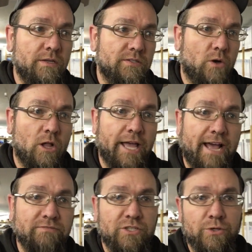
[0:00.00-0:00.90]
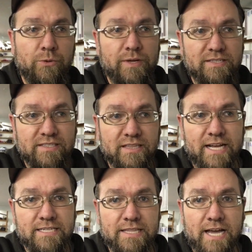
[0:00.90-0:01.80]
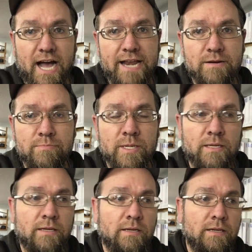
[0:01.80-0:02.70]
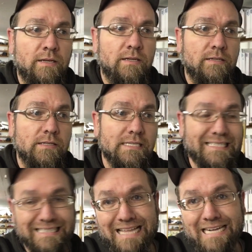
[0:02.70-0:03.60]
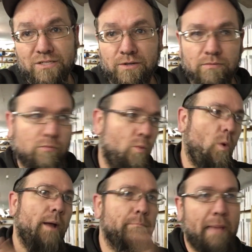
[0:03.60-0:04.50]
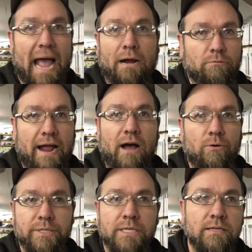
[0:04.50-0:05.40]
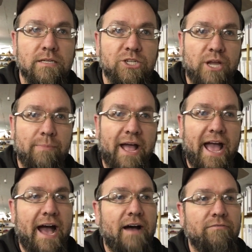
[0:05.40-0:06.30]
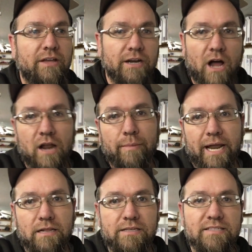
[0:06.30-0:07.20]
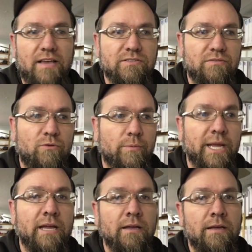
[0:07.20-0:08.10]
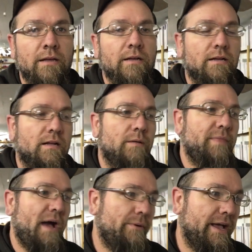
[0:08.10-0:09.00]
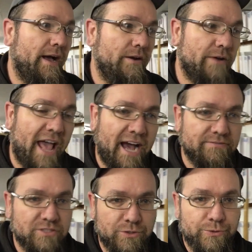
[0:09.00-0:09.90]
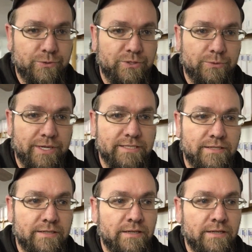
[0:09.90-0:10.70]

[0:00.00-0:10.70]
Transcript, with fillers: So all I have to do is select the item, select what background shape I have, and it automatically saves it for me. Um, that way I don't have to do it.